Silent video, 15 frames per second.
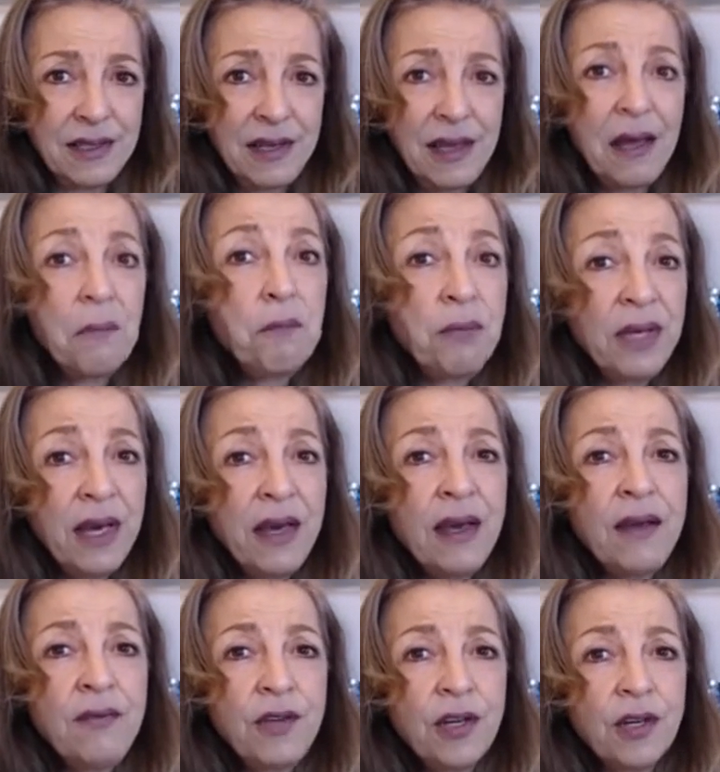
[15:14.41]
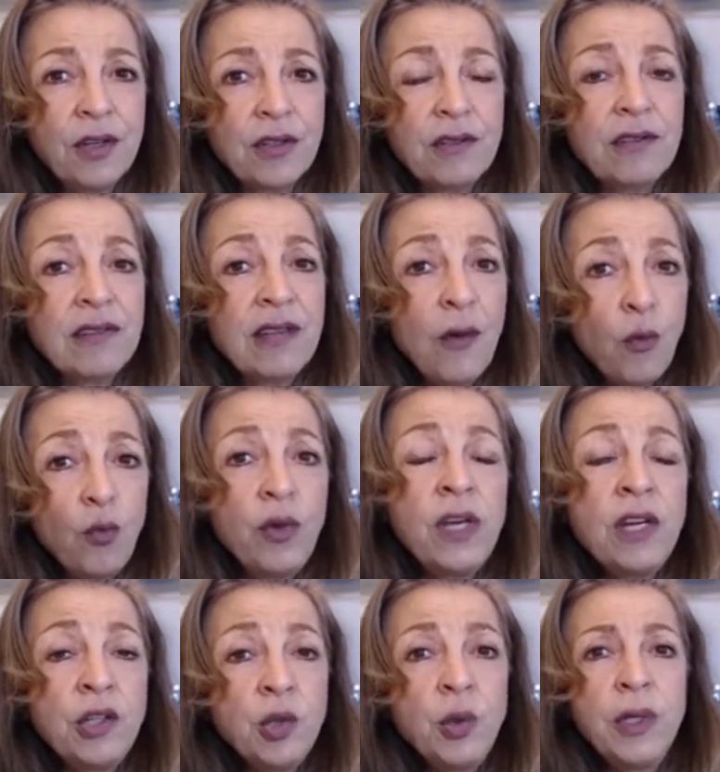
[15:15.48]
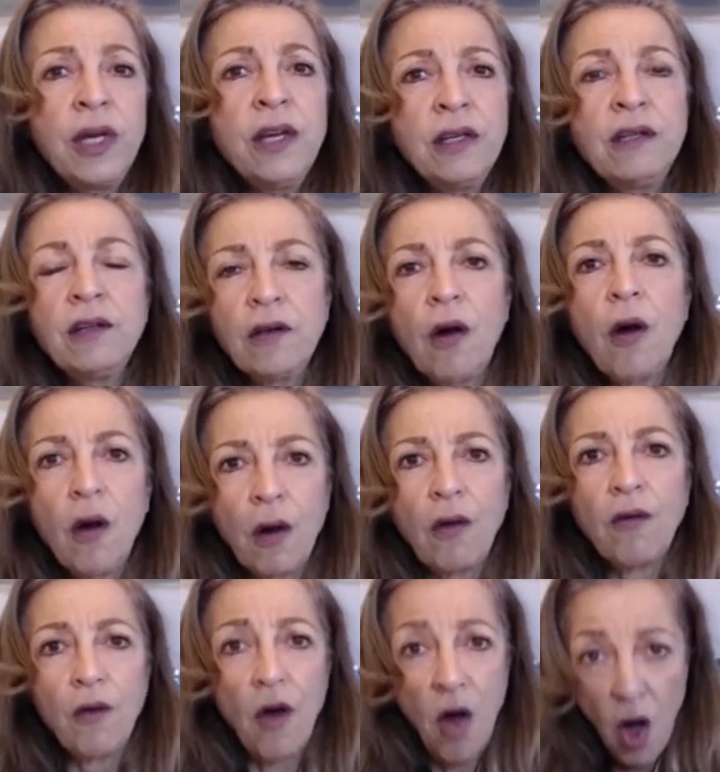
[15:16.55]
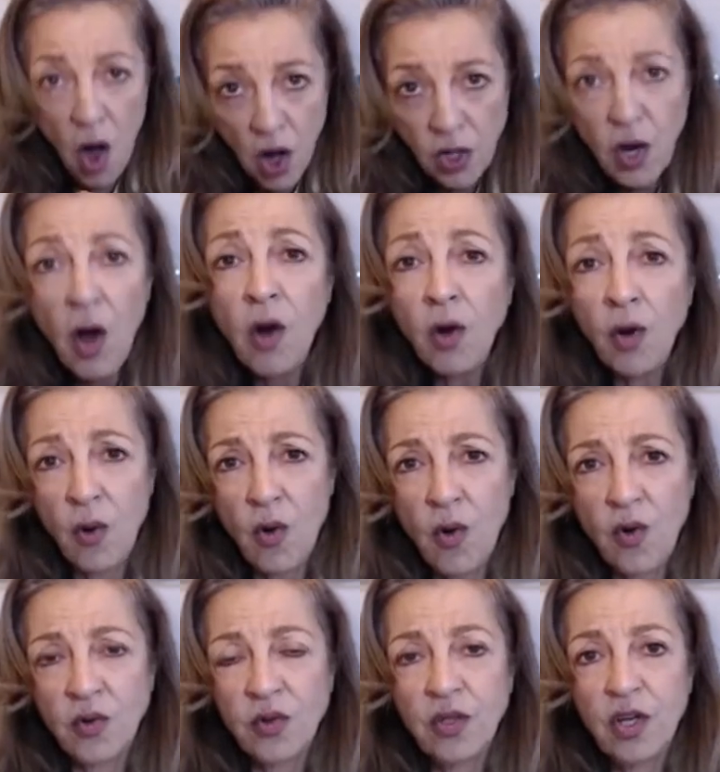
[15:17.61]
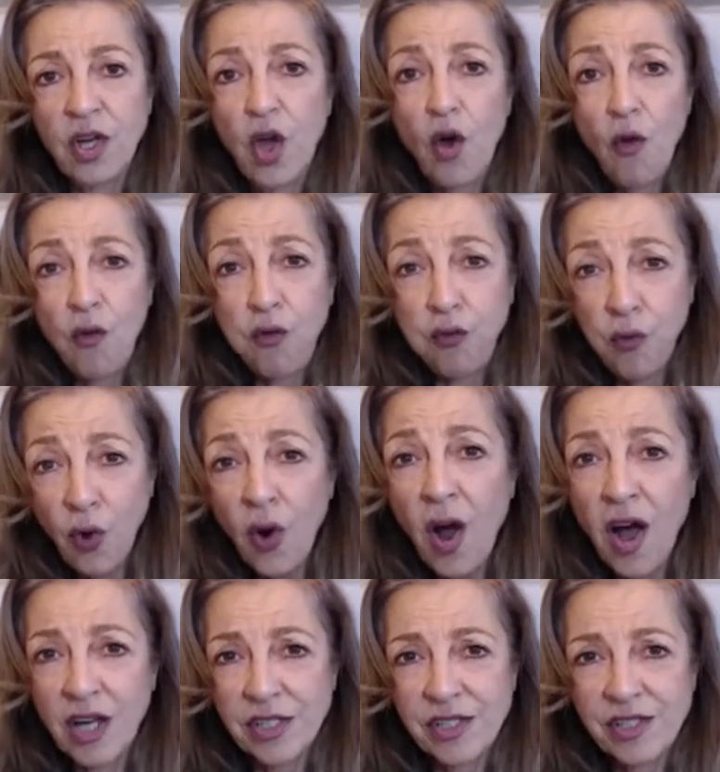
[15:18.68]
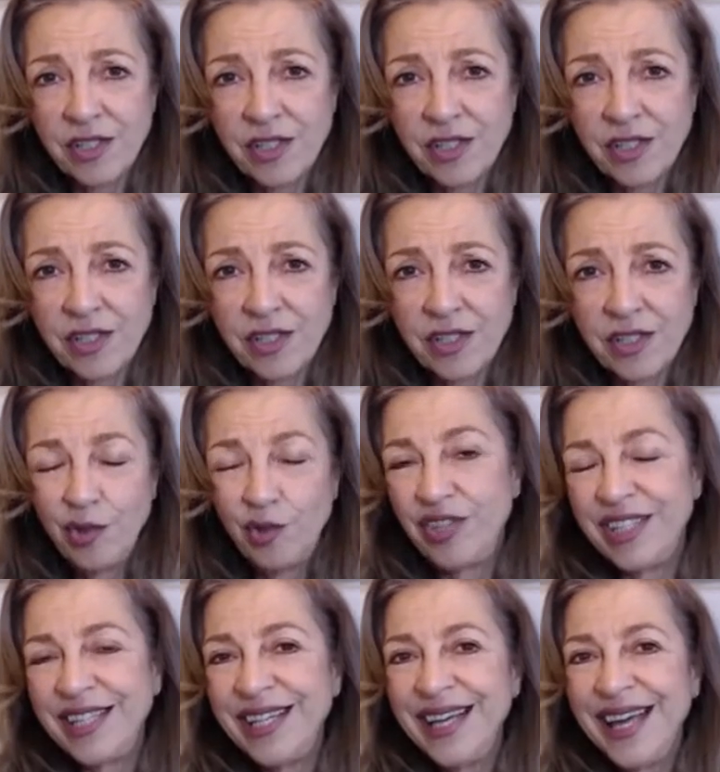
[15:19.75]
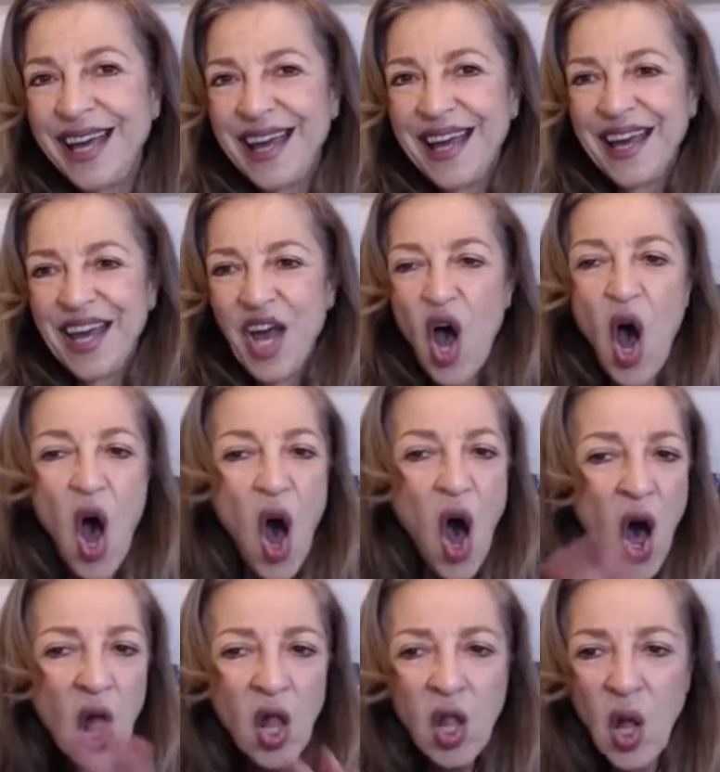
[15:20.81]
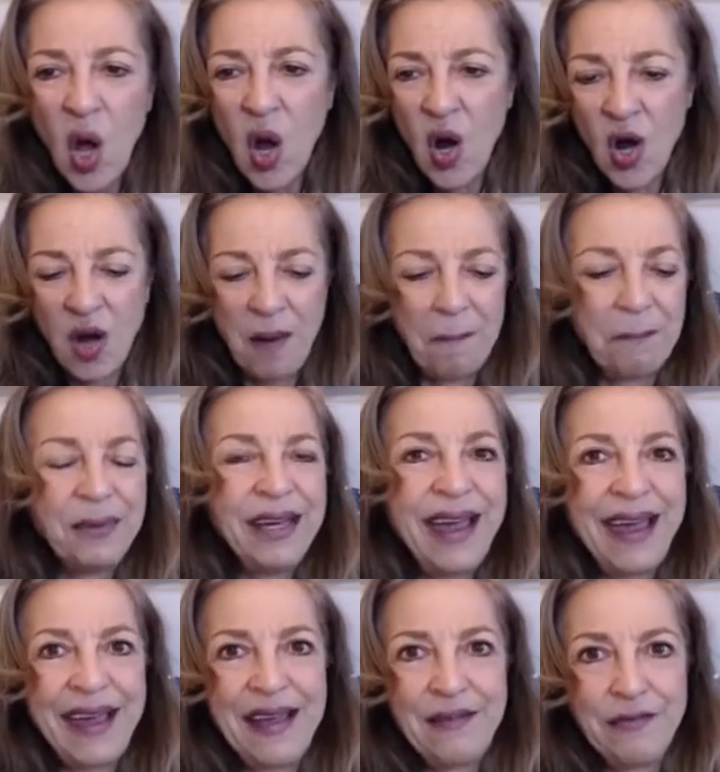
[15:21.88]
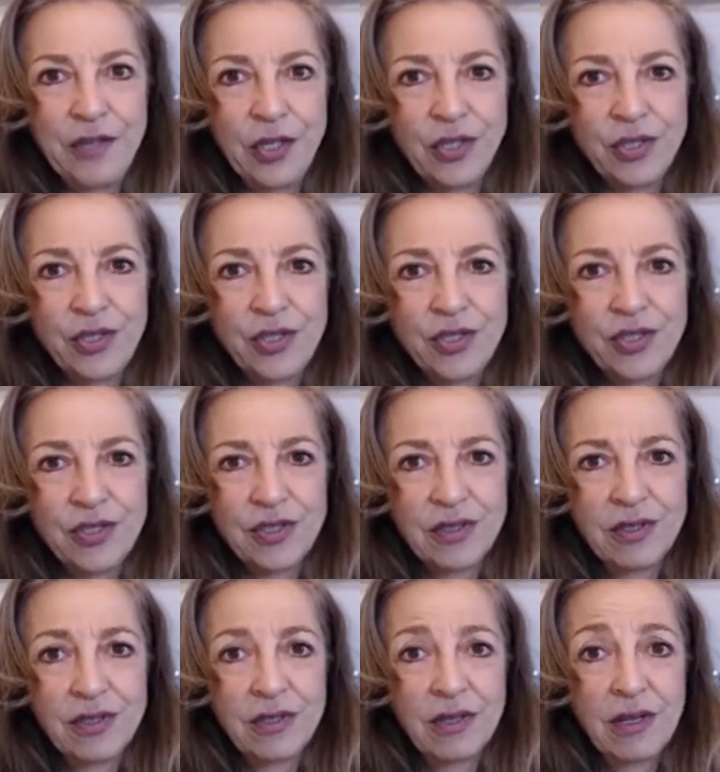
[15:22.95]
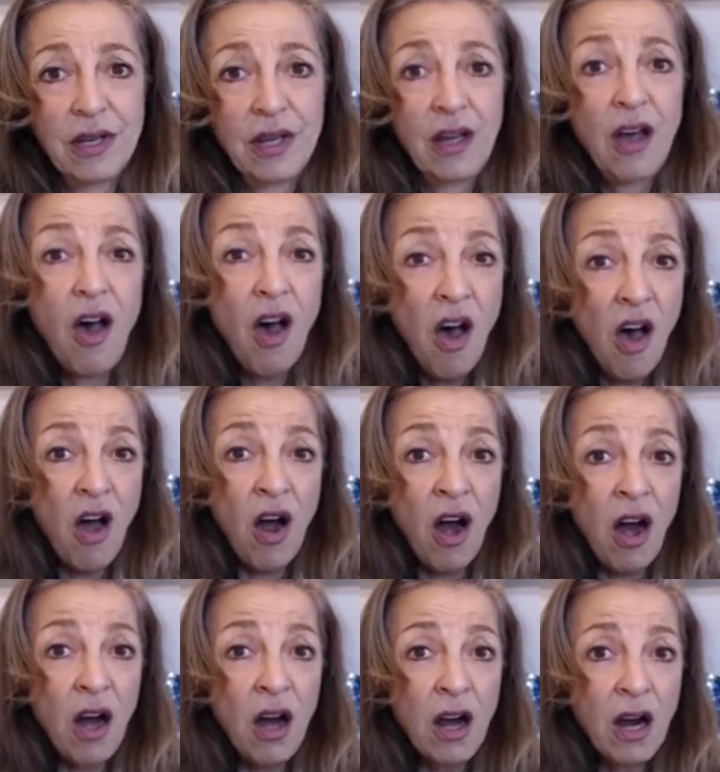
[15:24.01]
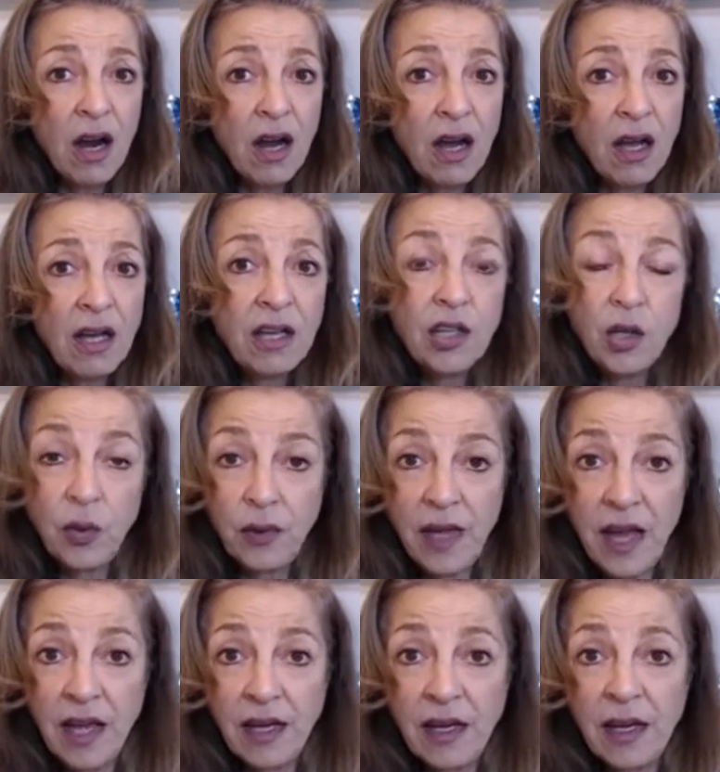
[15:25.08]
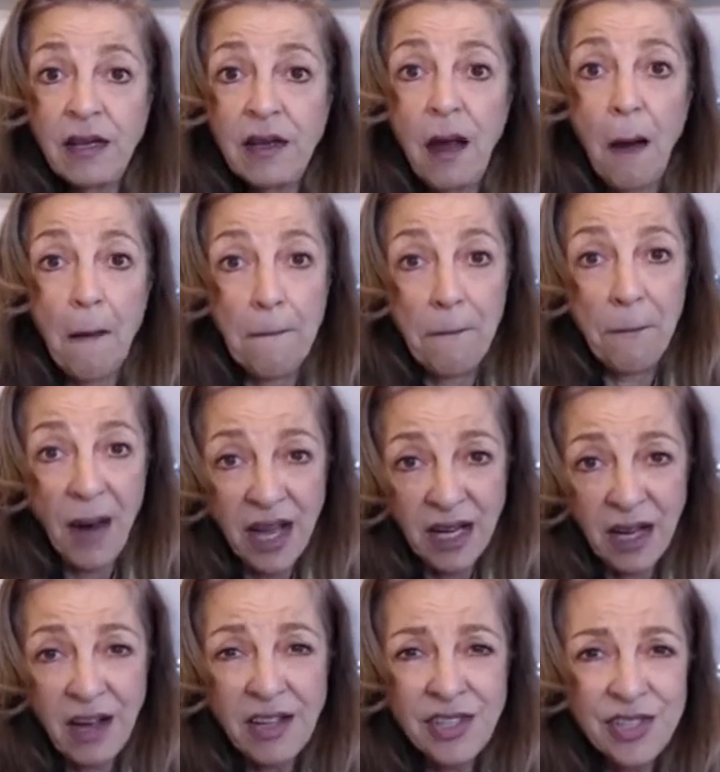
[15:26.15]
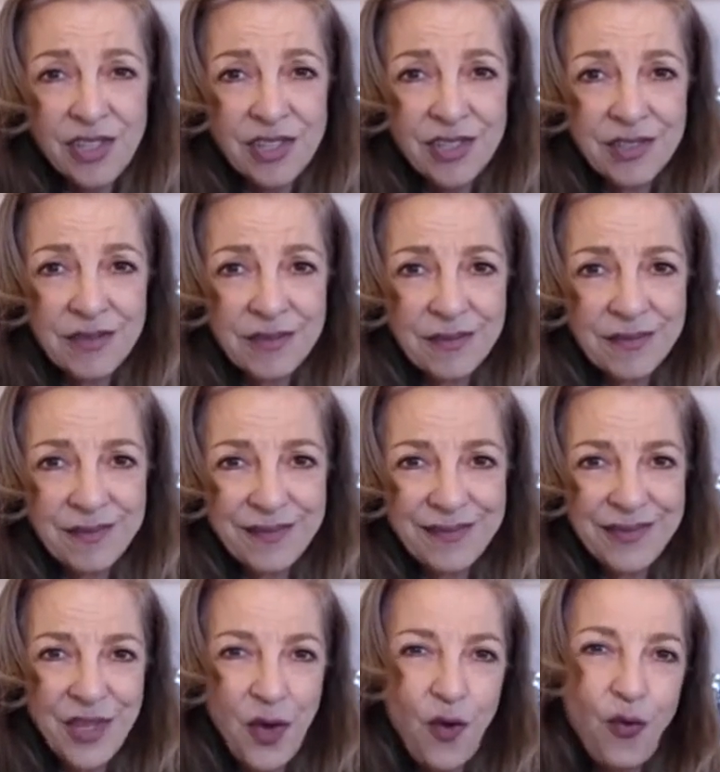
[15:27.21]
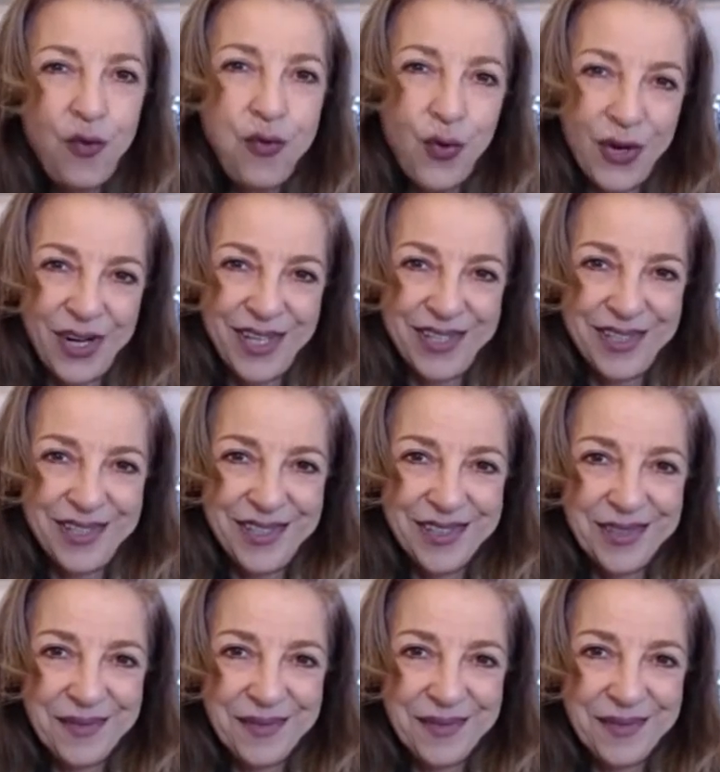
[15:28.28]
and behavior that we created are on our own for us, you see, all our behaviors are created by us for us,